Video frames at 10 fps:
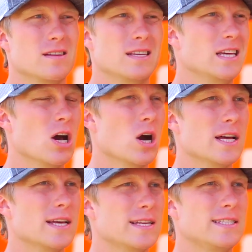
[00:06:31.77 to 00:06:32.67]
you know,
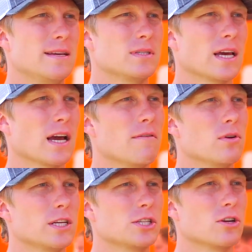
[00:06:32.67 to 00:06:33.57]
it seems like I've
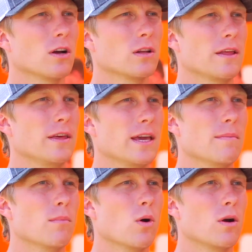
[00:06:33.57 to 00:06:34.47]
really struggled. I think
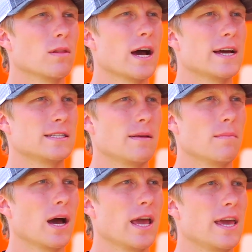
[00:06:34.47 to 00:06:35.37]
it more lies in
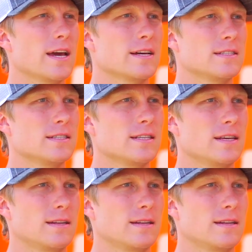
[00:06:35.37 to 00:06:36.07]
my hands